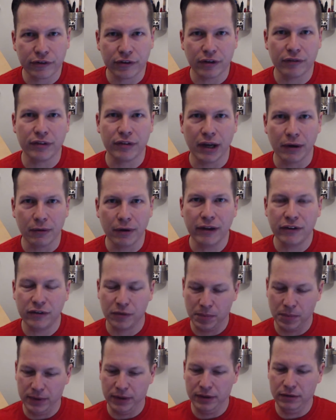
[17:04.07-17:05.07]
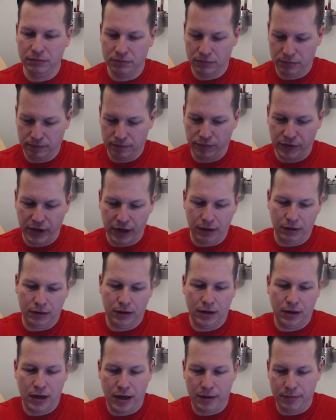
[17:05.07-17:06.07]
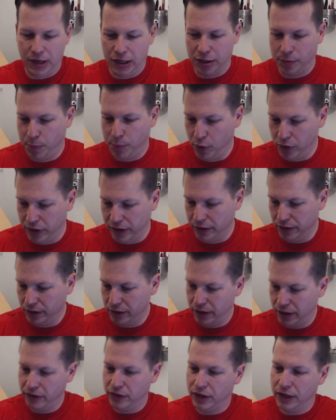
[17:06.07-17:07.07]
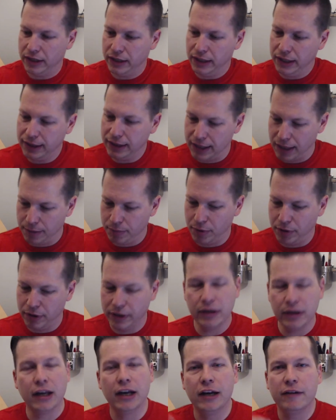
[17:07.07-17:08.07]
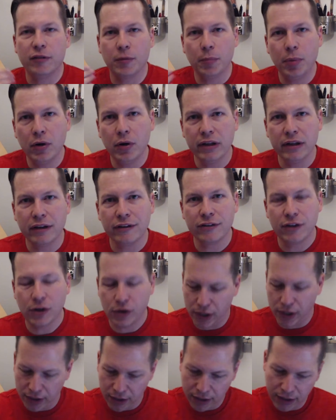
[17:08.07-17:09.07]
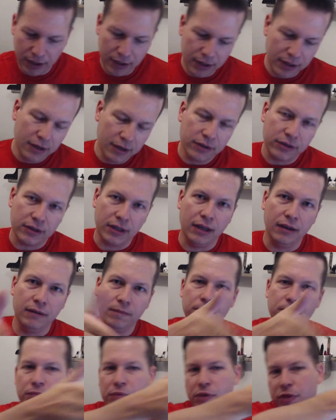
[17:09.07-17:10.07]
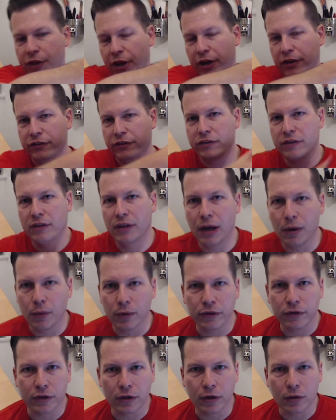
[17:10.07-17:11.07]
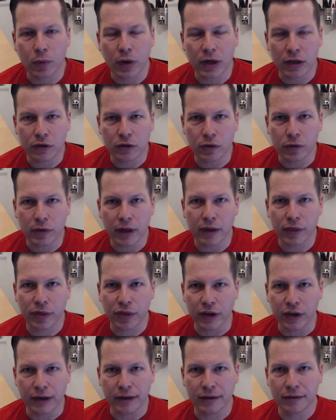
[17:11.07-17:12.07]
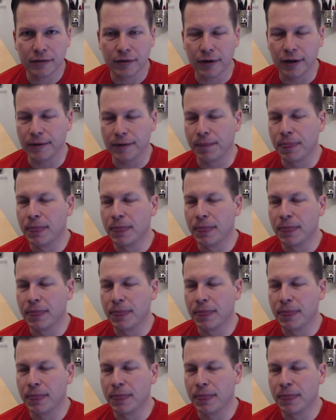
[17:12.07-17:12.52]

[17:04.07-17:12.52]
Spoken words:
of that recipe, I make pudding and then I eat that pudding, and if the pudding is good, then thus that was a good way to do that thing, right?